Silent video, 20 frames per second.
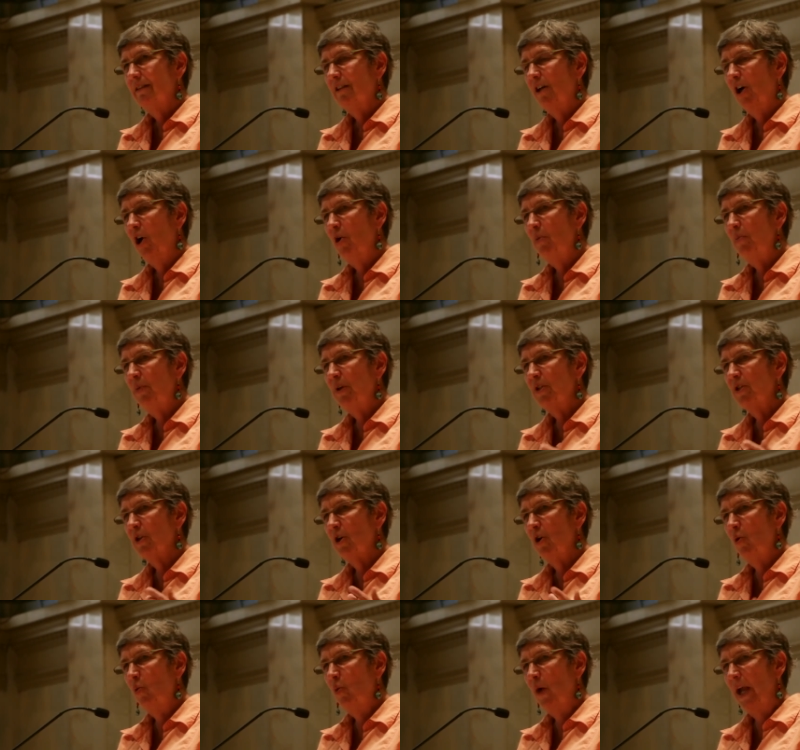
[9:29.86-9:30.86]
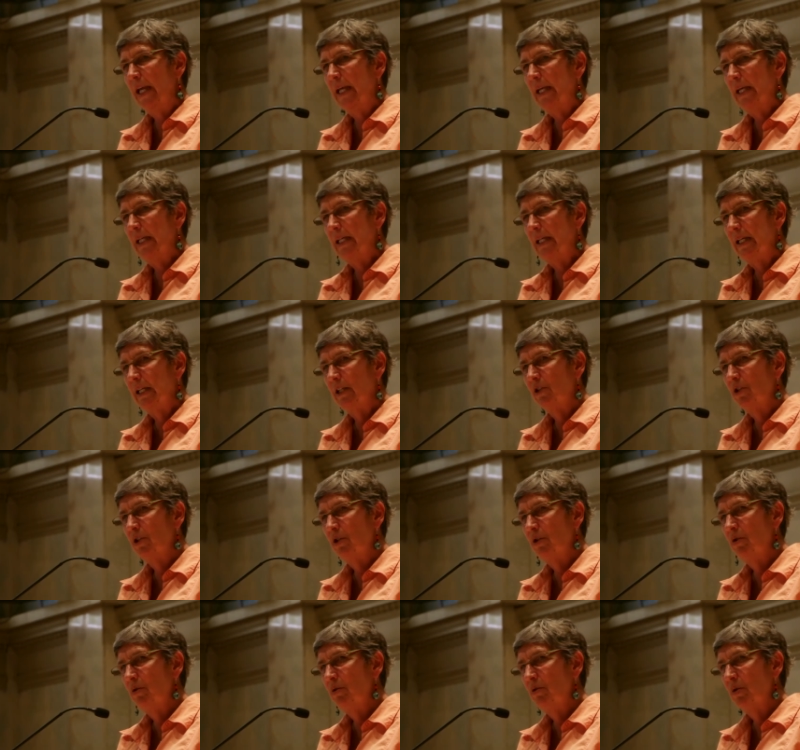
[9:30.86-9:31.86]
Hope is awakening
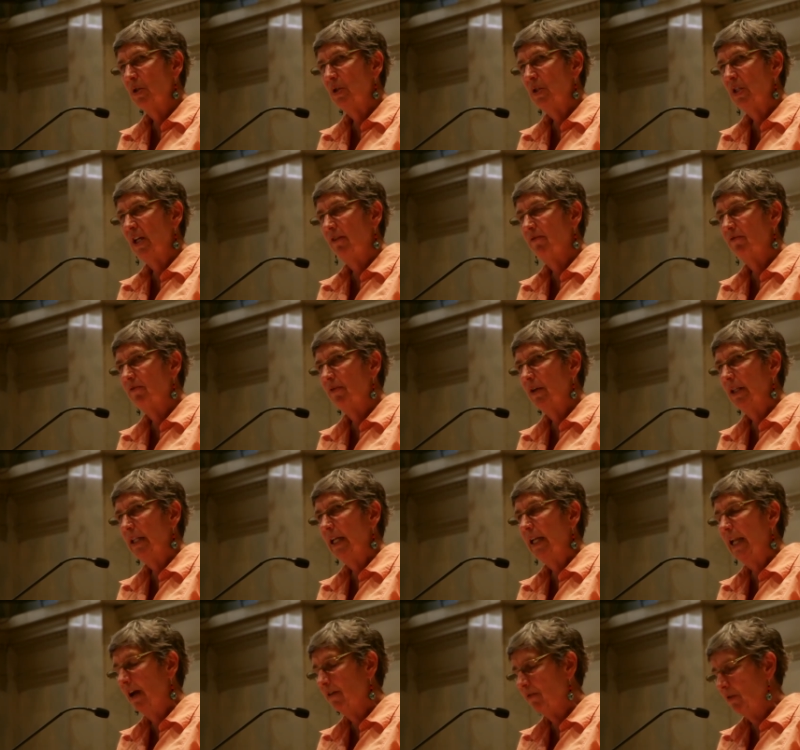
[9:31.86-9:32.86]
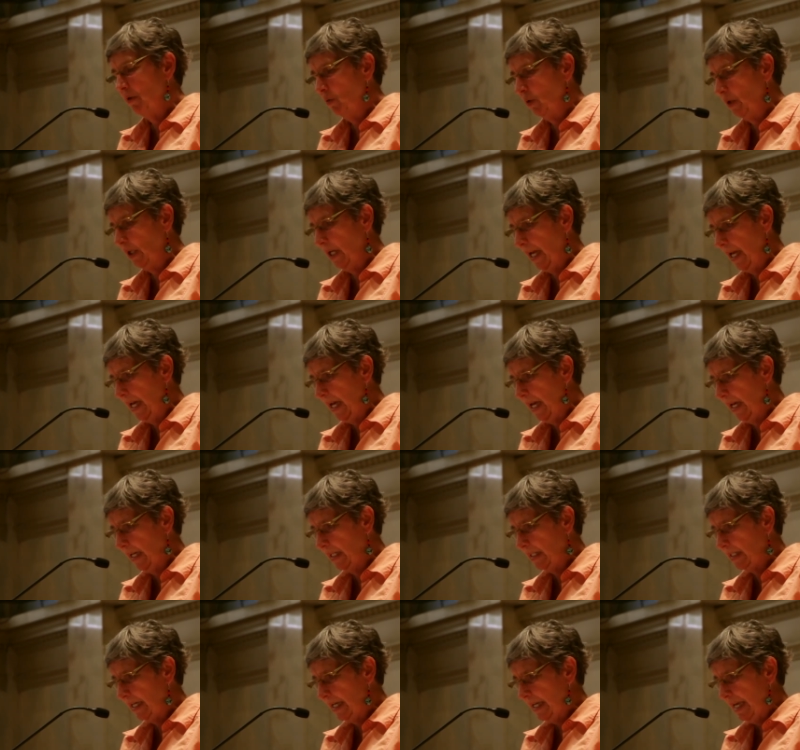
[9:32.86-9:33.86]
to the suffering that everyone
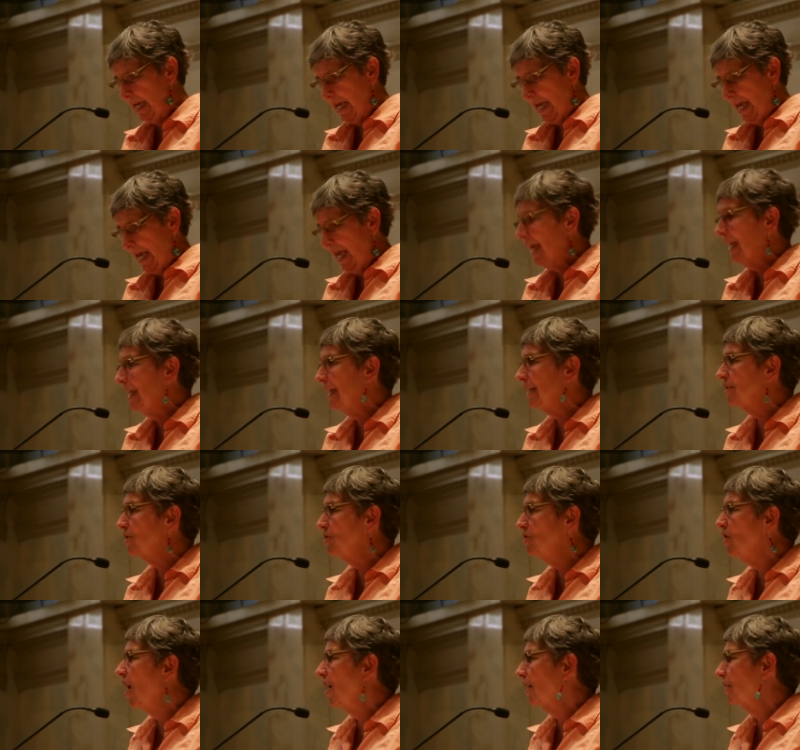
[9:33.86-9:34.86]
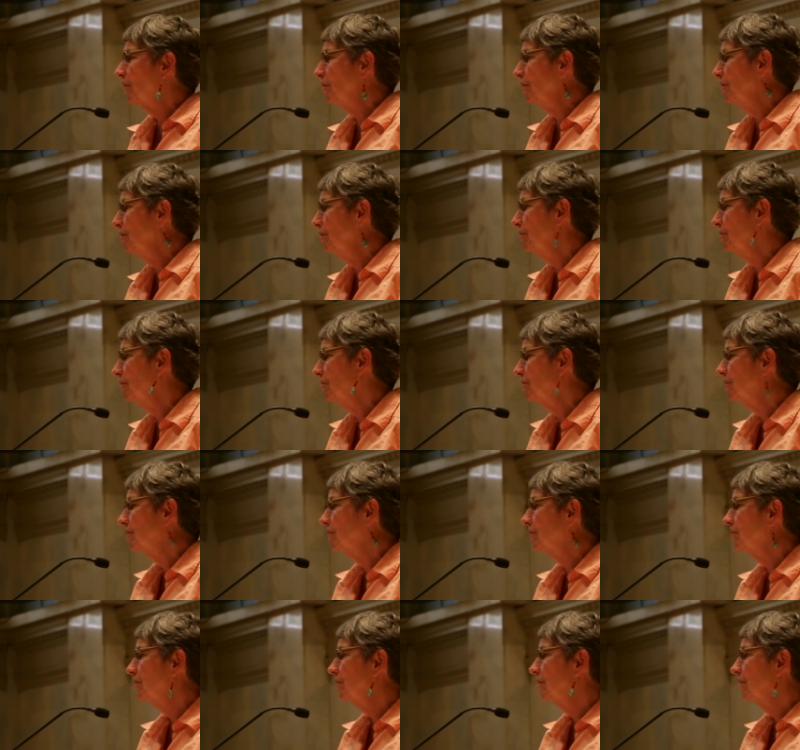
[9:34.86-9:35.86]
has. And it's not glue,
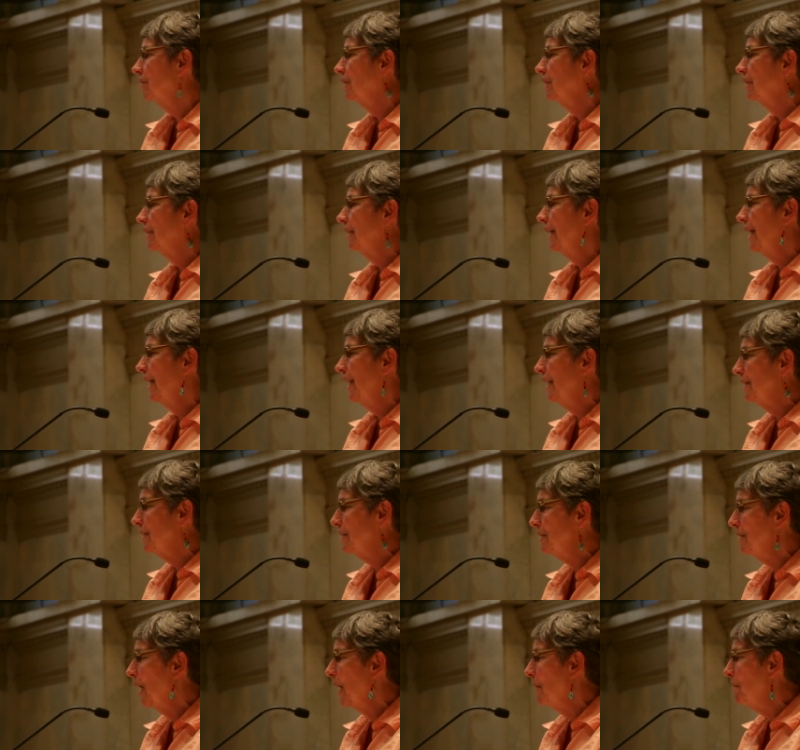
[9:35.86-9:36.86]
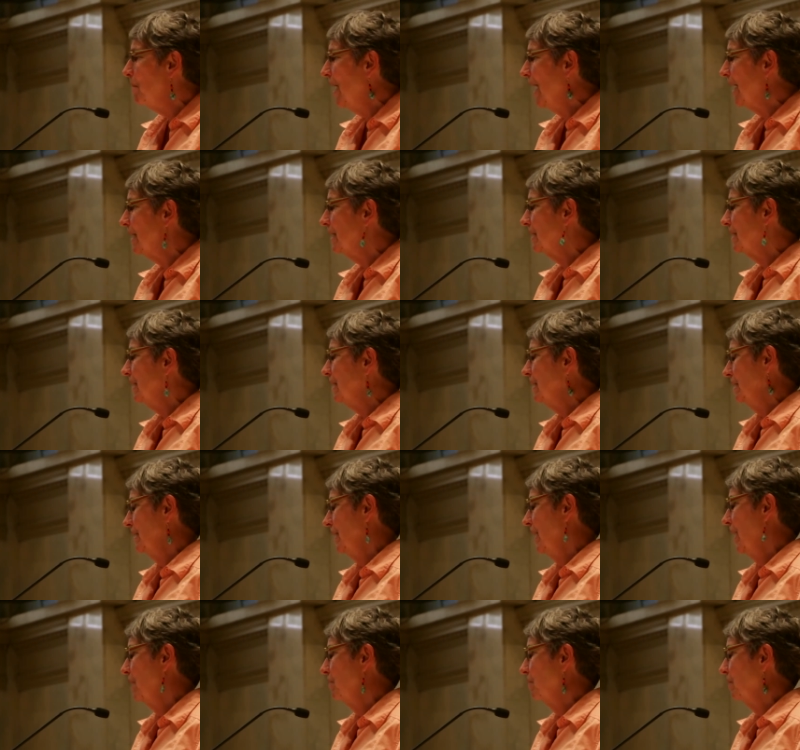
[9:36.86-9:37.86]
and it's not masking
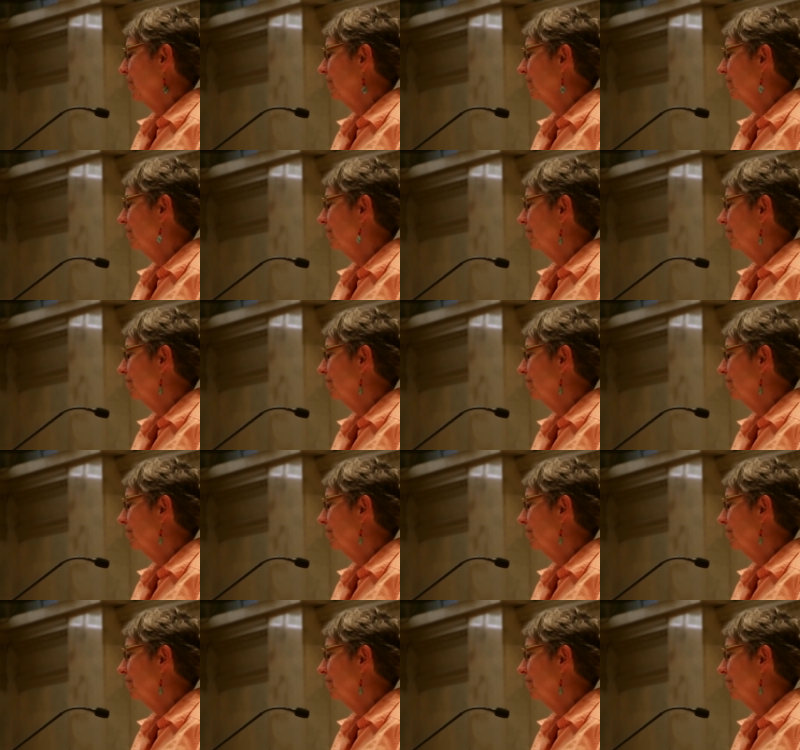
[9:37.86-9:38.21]
tape.